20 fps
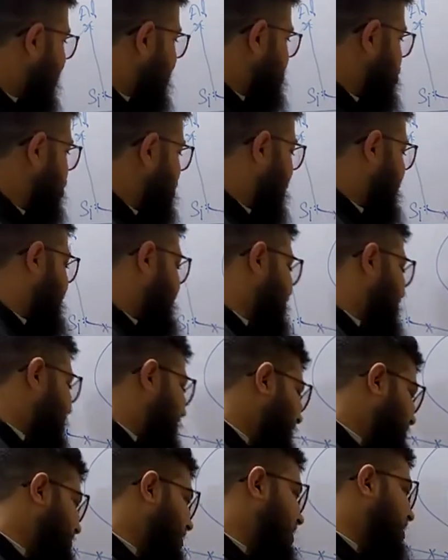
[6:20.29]
So therefore
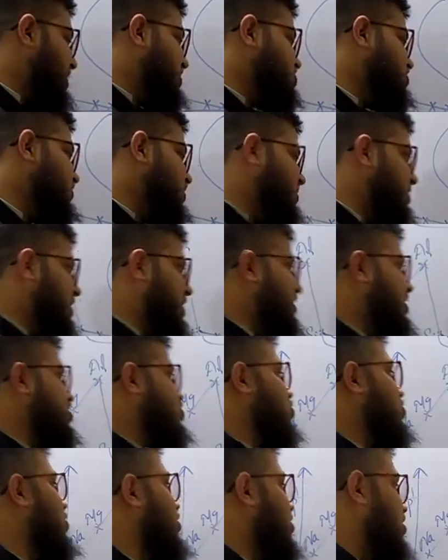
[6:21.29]
lesser energy will be
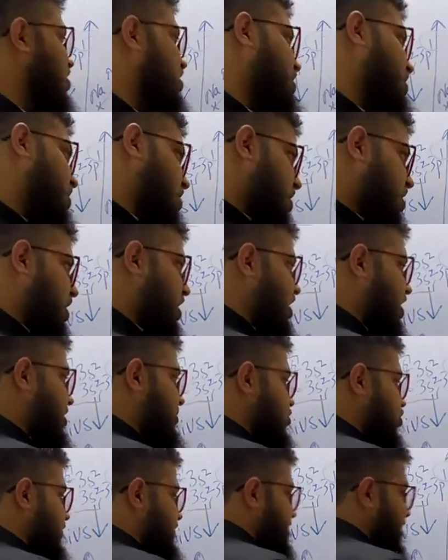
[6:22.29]
needed to
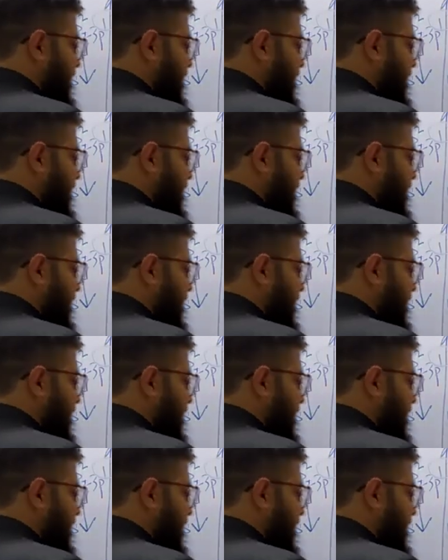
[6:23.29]
remove